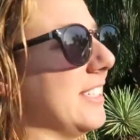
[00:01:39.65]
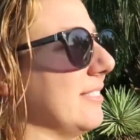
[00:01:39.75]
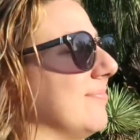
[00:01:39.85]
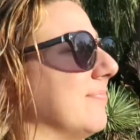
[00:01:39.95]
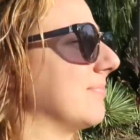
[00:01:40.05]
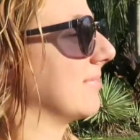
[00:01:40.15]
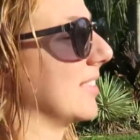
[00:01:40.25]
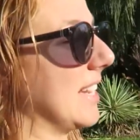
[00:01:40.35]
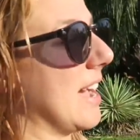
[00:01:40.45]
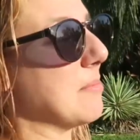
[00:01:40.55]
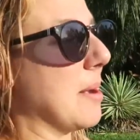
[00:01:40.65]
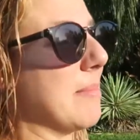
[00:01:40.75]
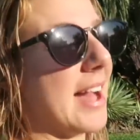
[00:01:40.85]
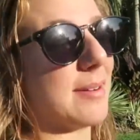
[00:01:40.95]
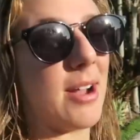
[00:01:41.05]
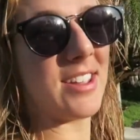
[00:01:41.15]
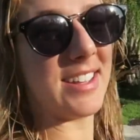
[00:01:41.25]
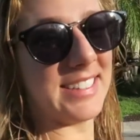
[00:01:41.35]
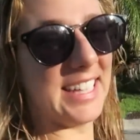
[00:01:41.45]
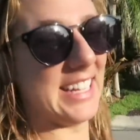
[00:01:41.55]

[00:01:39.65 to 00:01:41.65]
and I'm not mad about it.